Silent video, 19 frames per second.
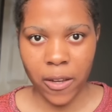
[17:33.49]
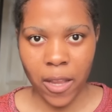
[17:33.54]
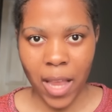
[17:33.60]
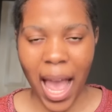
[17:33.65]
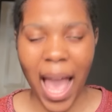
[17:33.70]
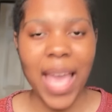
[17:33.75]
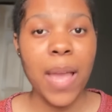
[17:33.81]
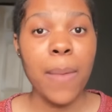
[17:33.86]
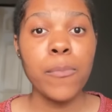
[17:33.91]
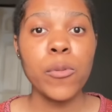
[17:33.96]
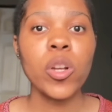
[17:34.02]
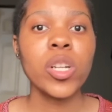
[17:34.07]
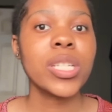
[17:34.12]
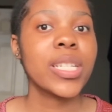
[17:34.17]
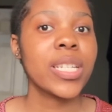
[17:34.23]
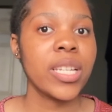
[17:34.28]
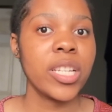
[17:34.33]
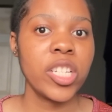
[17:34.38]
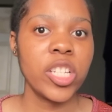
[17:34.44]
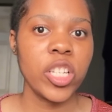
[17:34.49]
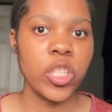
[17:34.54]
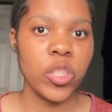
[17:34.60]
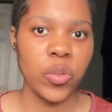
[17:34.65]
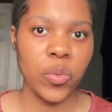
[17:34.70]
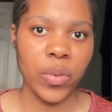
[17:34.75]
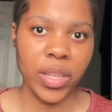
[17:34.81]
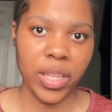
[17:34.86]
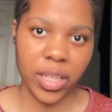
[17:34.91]
I am not teaching
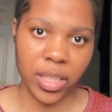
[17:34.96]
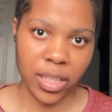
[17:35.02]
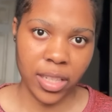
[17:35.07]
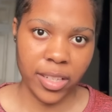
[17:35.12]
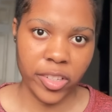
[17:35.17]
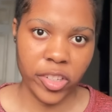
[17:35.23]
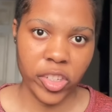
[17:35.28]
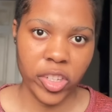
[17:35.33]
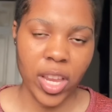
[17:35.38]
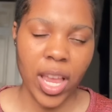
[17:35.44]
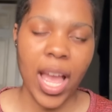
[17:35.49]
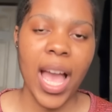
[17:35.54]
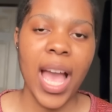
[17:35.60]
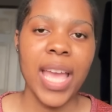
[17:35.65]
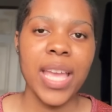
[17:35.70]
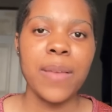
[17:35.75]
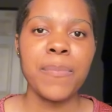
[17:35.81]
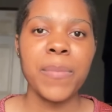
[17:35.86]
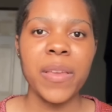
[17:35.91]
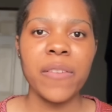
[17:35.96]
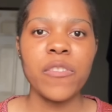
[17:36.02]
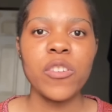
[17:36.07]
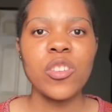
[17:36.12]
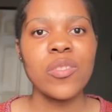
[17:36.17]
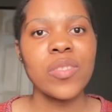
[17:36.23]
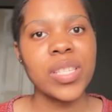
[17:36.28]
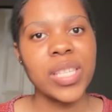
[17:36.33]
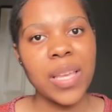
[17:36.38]
you English. I am giving
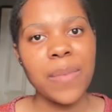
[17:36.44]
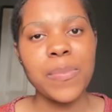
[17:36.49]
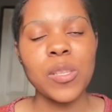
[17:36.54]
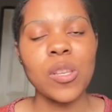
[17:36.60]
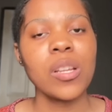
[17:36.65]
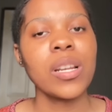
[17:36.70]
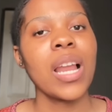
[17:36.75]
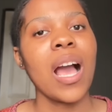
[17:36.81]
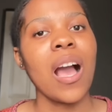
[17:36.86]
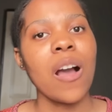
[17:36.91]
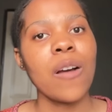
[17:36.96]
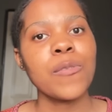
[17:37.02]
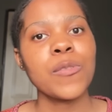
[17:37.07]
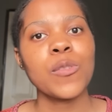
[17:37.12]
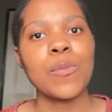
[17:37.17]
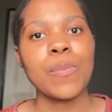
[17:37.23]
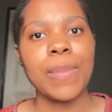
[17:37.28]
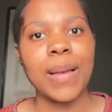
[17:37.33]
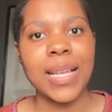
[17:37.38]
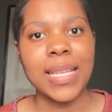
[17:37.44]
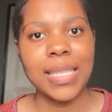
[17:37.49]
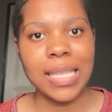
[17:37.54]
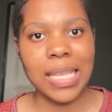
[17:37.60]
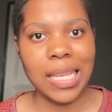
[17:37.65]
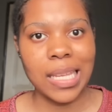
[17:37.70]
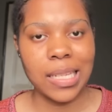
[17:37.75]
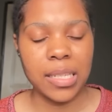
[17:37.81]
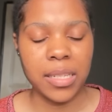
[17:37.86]
you tips on how to pass
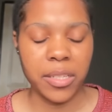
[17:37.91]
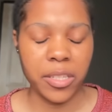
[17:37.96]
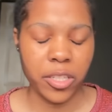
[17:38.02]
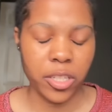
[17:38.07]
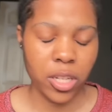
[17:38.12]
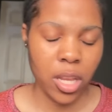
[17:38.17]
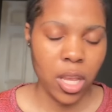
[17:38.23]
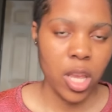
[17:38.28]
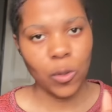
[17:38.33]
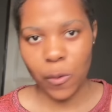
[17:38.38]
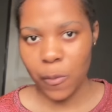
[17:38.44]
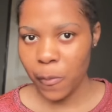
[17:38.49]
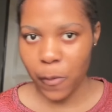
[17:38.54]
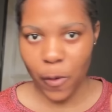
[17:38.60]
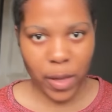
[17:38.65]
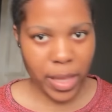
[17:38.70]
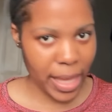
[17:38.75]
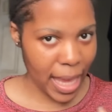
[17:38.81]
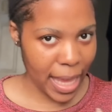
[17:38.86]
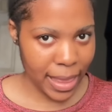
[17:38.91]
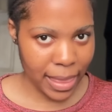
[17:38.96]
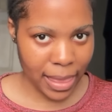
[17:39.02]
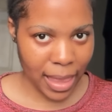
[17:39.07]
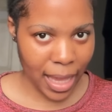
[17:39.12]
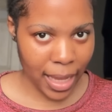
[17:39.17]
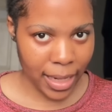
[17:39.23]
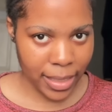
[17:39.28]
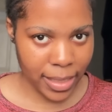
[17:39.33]
English. Don't forget
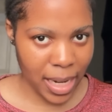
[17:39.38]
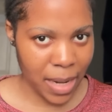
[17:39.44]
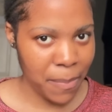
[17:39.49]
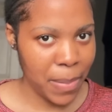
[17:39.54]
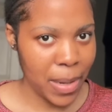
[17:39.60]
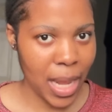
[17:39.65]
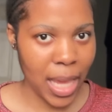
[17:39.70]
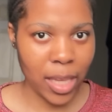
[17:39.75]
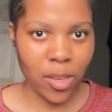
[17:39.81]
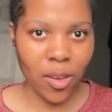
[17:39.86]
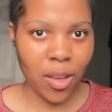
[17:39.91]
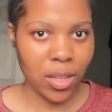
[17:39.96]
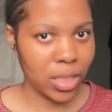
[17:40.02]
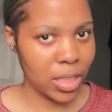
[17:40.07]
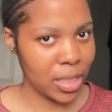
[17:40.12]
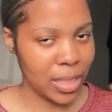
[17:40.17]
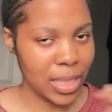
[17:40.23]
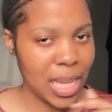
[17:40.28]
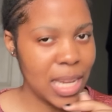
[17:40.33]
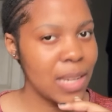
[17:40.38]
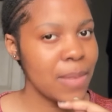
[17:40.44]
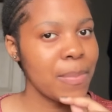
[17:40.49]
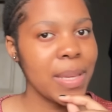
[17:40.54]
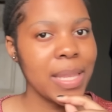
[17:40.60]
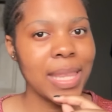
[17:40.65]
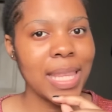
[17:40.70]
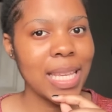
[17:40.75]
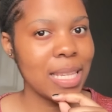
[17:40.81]
that and be like, yo, she's telling me
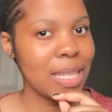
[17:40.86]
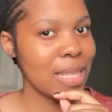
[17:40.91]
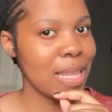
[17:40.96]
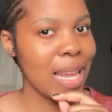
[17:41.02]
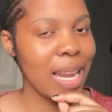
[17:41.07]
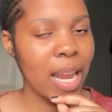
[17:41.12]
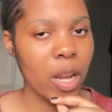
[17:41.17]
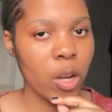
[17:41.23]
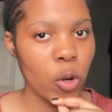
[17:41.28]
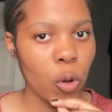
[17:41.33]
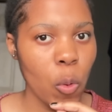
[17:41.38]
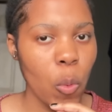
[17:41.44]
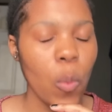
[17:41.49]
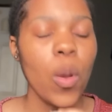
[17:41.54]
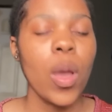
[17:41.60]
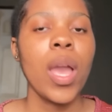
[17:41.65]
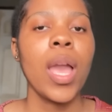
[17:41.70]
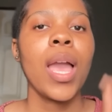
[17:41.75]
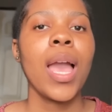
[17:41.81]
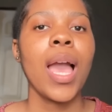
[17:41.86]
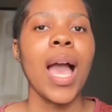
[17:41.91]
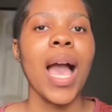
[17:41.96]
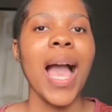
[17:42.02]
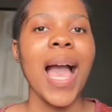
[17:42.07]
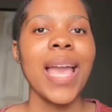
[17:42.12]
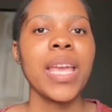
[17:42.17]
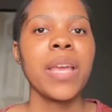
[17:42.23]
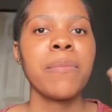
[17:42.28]
things that I know.
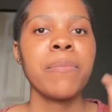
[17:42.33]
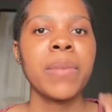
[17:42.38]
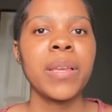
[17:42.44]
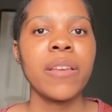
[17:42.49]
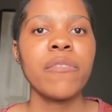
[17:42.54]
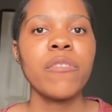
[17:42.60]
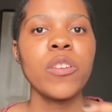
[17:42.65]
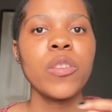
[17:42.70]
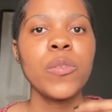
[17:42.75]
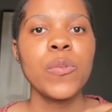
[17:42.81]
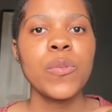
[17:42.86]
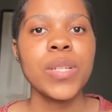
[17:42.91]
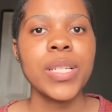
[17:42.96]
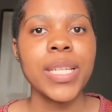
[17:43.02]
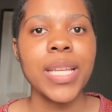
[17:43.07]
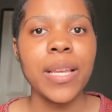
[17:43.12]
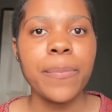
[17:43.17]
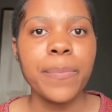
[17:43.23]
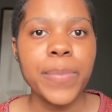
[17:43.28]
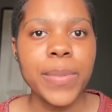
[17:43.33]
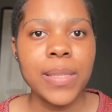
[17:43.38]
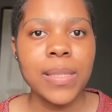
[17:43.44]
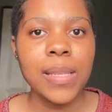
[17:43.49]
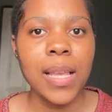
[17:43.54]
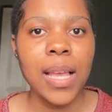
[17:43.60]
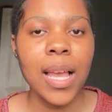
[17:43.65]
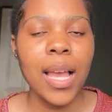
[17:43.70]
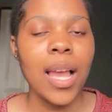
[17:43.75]
I am giving you tips.
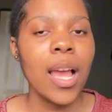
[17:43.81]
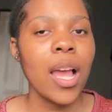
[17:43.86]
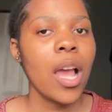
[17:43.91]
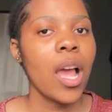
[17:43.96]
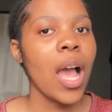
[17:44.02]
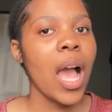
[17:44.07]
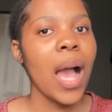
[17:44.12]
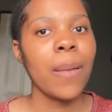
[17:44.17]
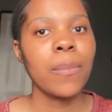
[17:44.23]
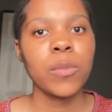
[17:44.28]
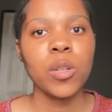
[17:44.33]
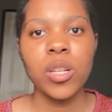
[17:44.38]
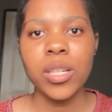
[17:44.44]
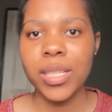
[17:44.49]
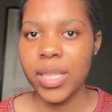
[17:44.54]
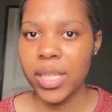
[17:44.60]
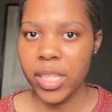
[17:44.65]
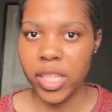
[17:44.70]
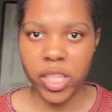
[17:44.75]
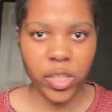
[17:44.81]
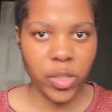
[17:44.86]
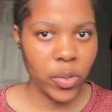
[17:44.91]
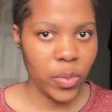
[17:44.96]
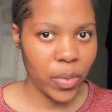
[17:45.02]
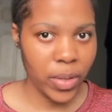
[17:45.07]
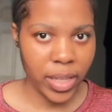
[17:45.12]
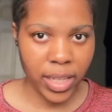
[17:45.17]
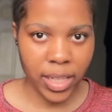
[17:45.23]
I'm not teaching
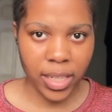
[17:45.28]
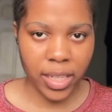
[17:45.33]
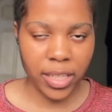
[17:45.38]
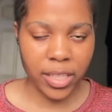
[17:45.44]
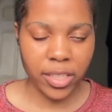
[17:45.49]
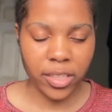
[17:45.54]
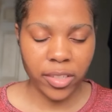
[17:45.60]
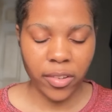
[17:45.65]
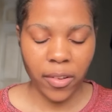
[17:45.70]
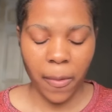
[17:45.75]
you English.